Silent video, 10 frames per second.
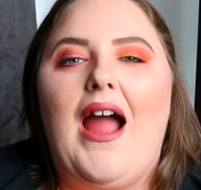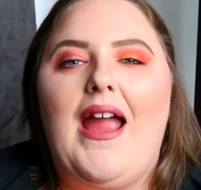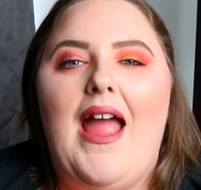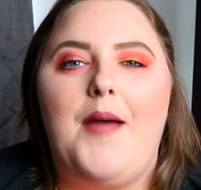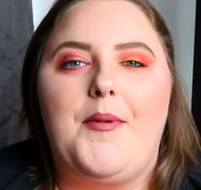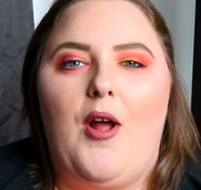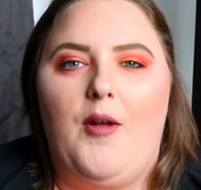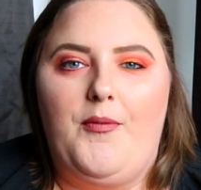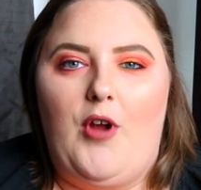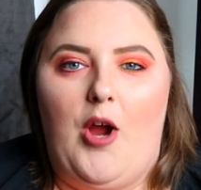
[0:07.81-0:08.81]
I have an
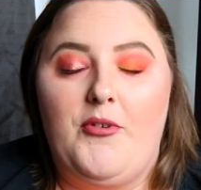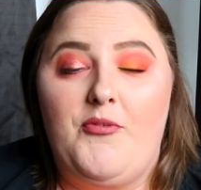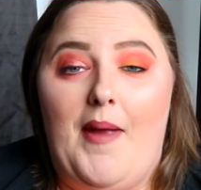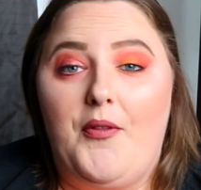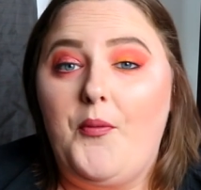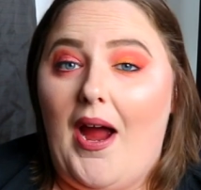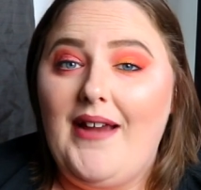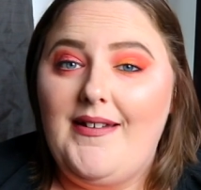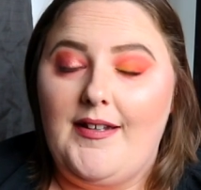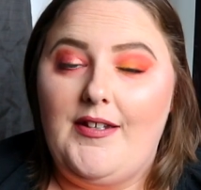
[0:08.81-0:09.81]
awful garbage mouth where I
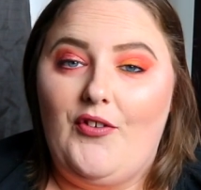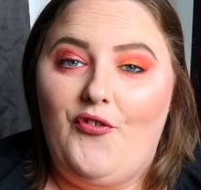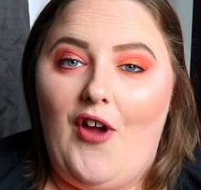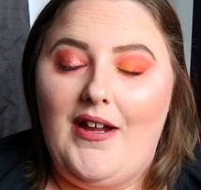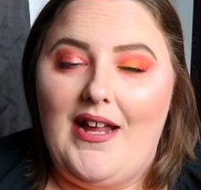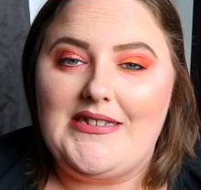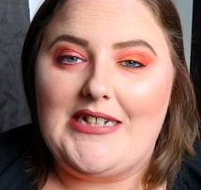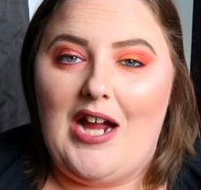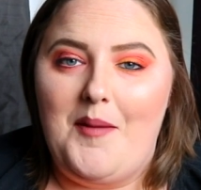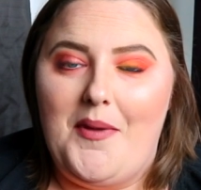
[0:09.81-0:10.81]
tend to use fuck as a
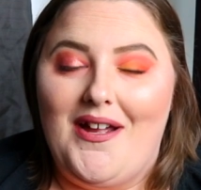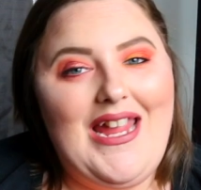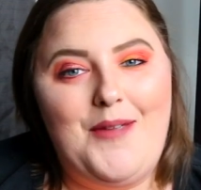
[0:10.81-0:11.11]
comma.